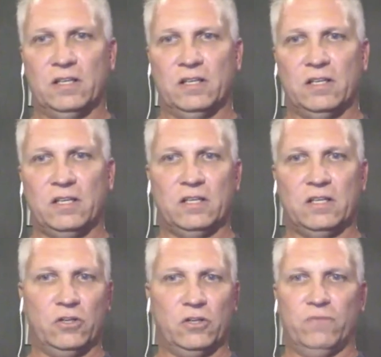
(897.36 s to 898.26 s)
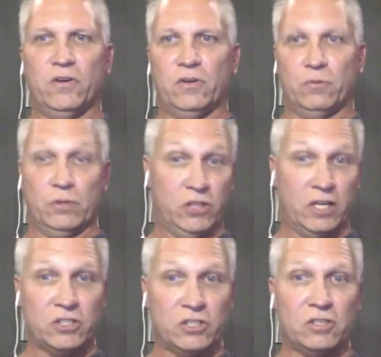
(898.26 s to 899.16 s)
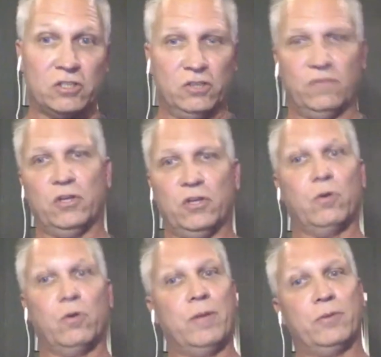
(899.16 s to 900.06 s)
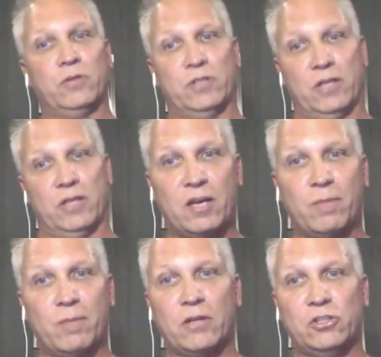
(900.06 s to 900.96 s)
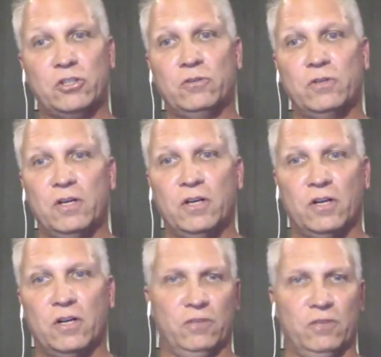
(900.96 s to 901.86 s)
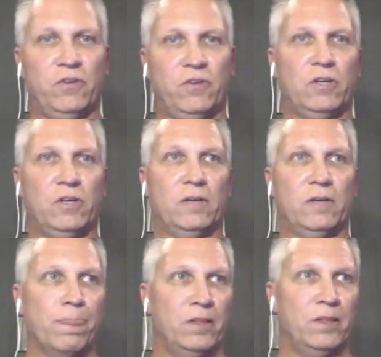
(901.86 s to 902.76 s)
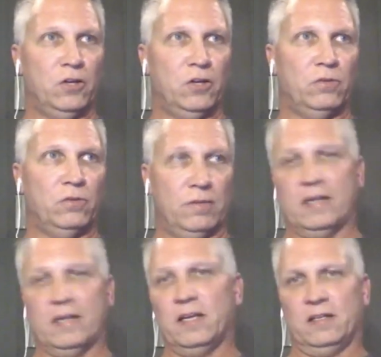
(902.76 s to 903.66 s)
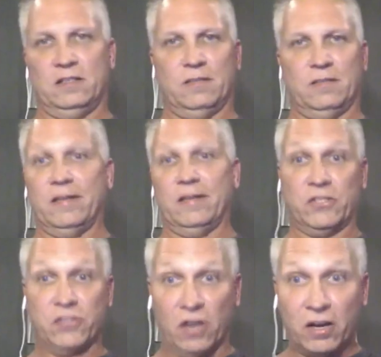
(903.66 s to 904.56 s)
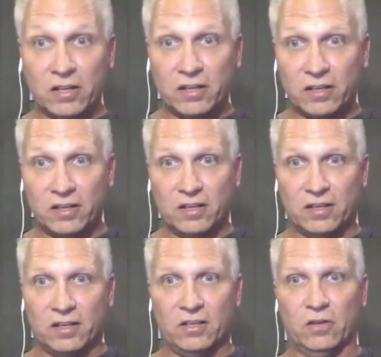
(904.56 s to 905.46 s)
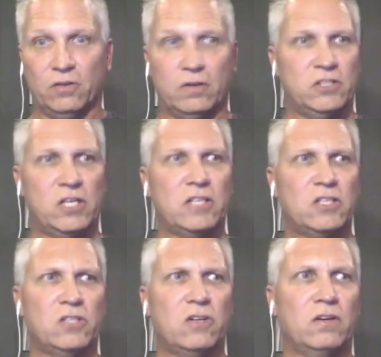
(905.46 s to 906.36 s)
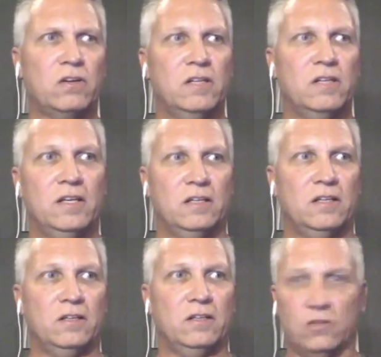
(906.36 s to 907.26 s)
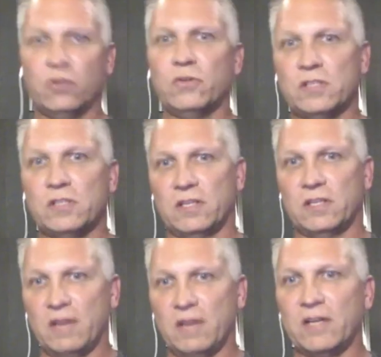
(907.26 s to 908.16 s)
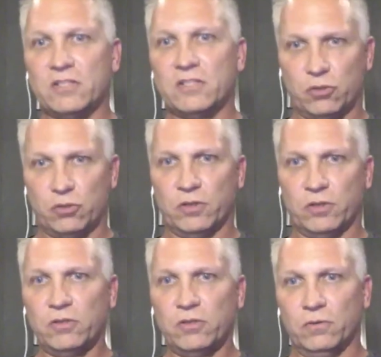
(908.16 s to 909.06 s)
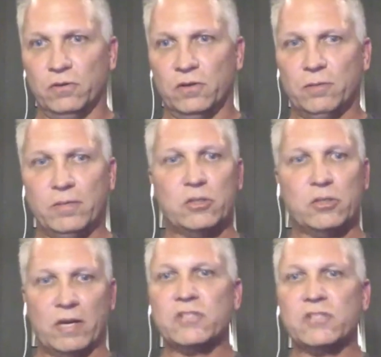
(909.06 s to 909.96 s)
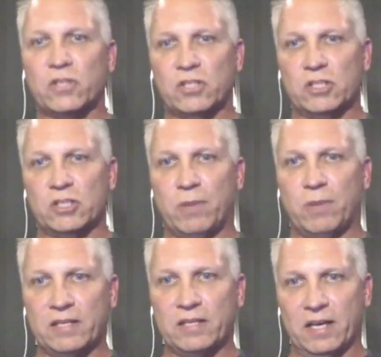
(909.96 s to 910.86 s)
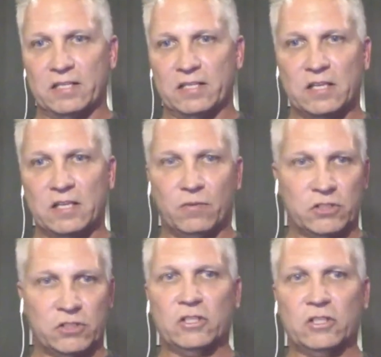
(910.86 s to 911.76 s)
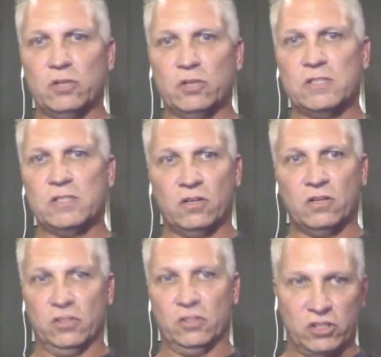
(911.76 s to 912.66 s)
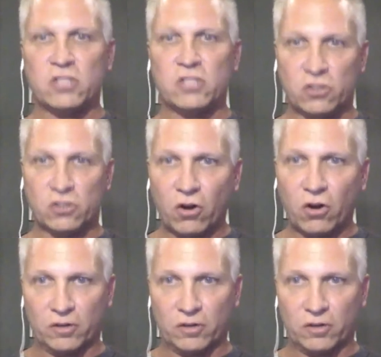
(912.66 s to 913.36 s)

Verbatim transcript: eh, are you fearing rejection are you fearing what people are going to think about you are you fearing you know am i going to am i going to suck you know and chances are those the evidence is real too because when i started this podcast when john lee dumas said look just start